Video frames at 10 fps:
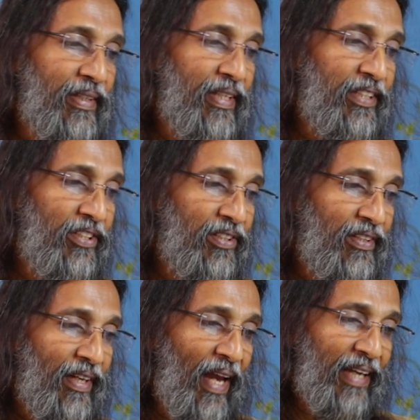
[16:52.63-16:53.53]
yet
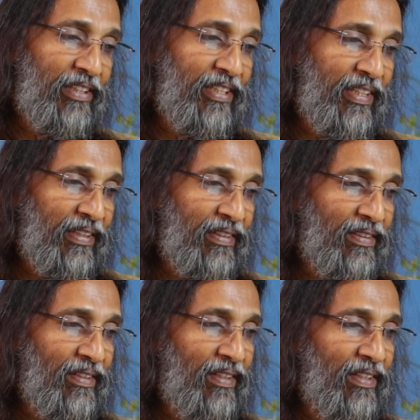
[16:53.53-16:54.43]
acting
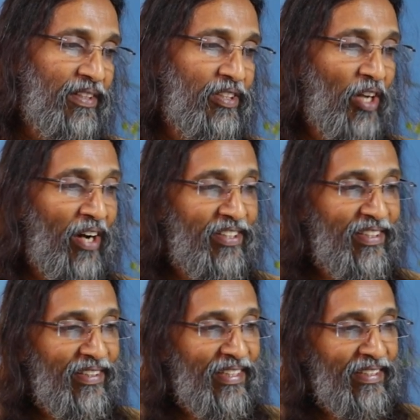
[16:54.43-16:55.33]

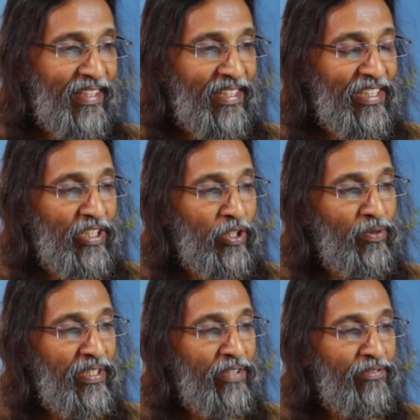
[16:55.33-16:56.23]
not in the
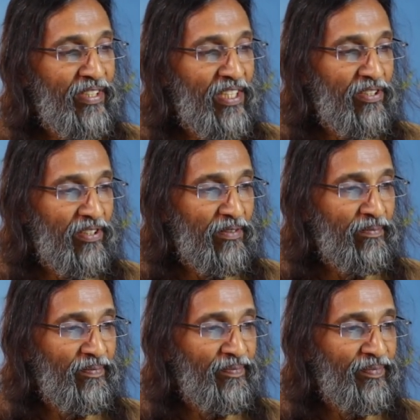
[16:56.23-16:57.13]
intuitive reason
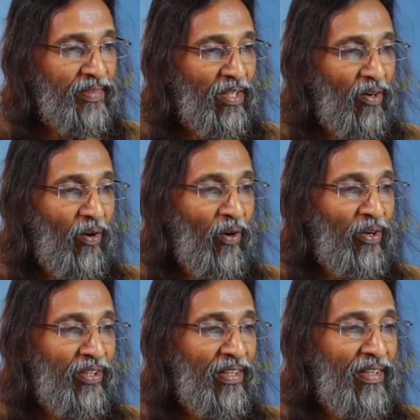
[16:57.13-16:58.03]

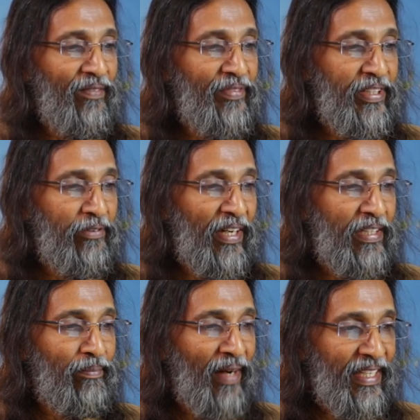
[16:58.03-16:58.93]
or the
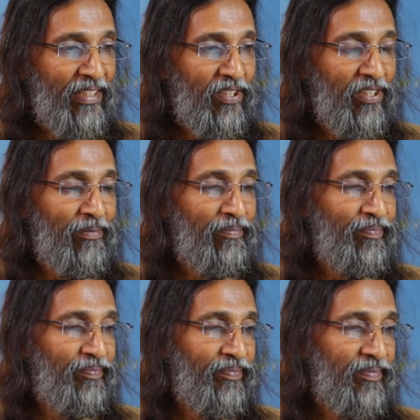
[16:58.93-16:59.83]
divine mind,
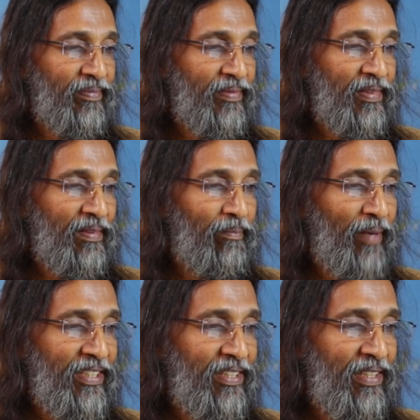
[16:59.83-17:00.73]

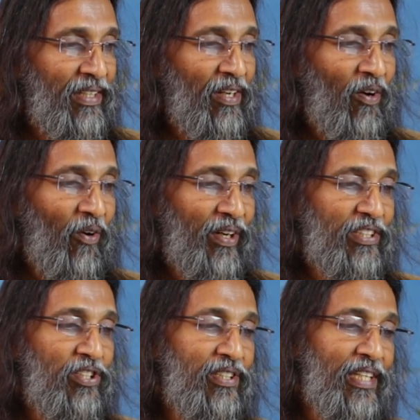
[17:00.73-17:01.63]
but on
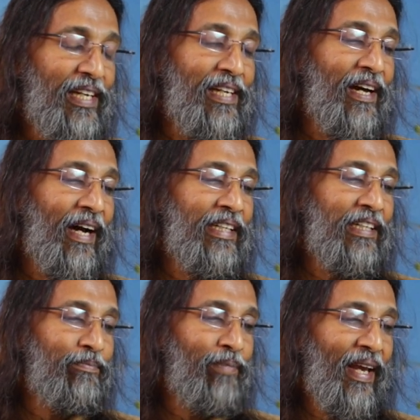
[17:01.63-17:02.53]
a still
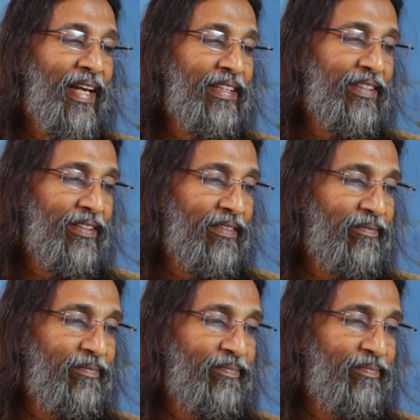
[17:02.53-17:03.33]
higher plane,